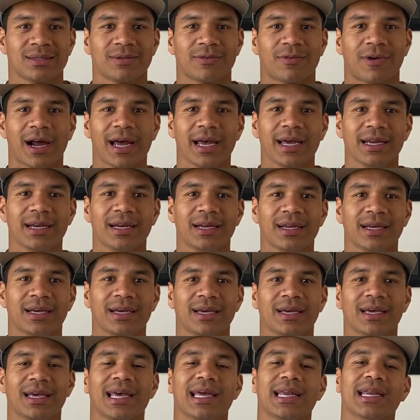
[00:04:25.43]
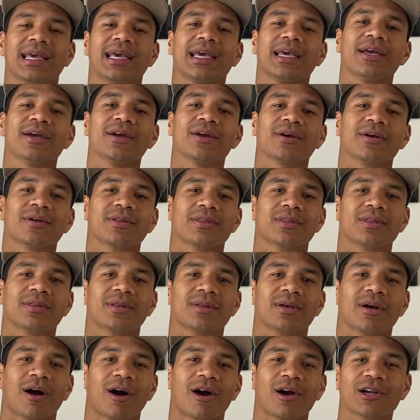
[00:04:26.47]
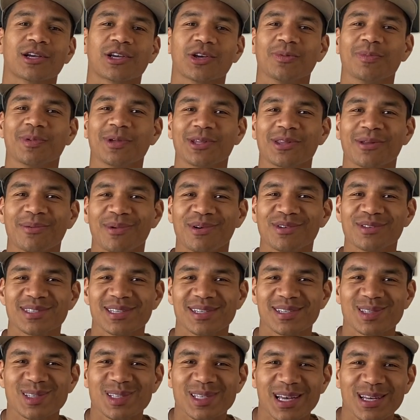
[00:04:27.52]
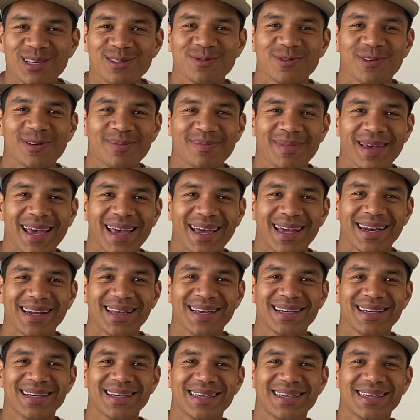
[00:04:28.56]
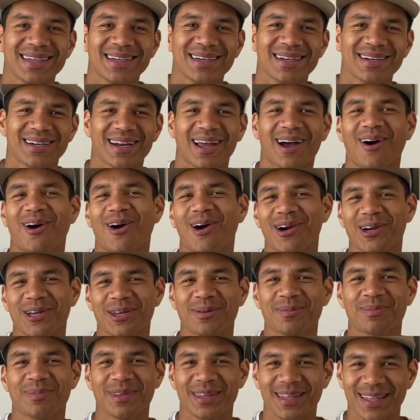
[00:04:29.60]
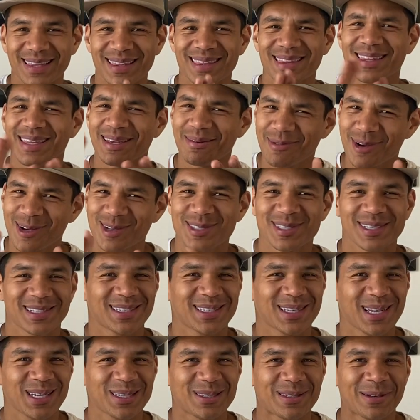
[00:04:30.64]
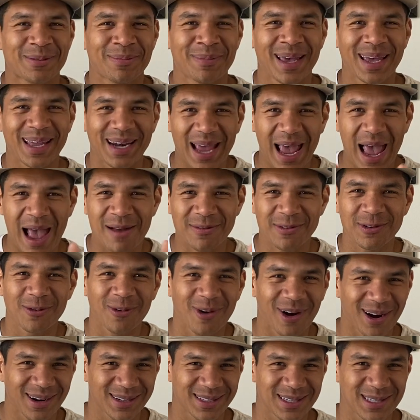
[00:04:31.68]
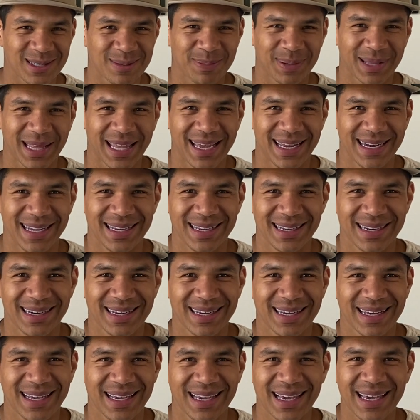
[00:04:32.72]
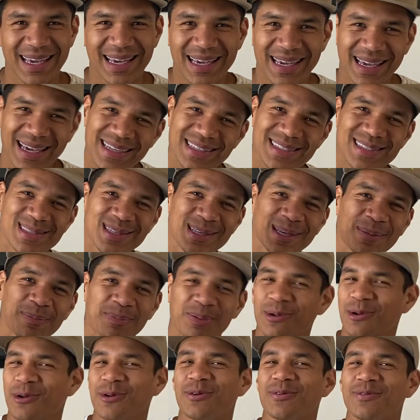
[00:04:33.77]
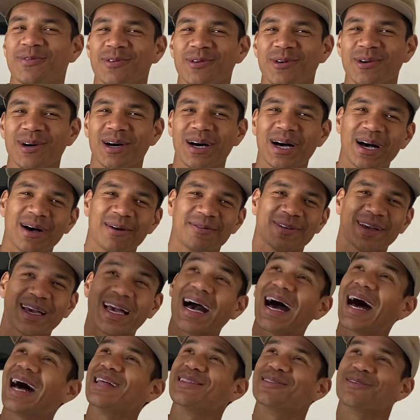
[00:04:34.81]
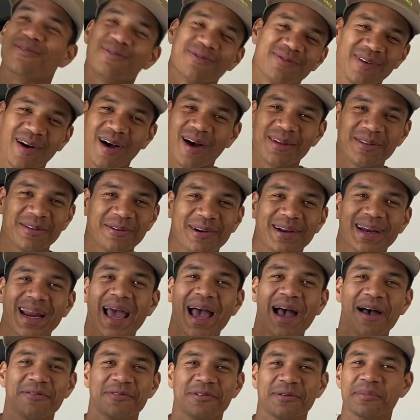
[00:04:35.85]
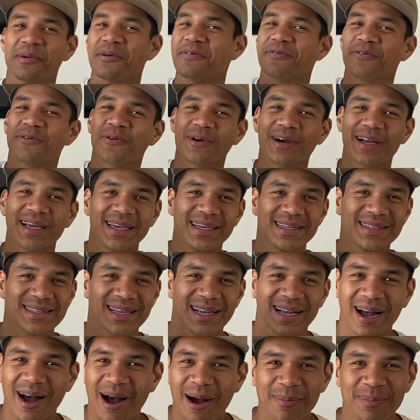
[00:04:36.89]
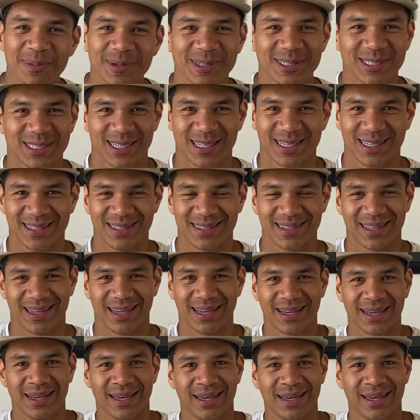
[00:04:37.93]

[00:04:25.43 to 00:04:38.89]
right? And here, arguably the most successful man, not arguably, the most successful man to ever walk this planet, he gets the approval of God the Father in heaven before he has accomplished anything.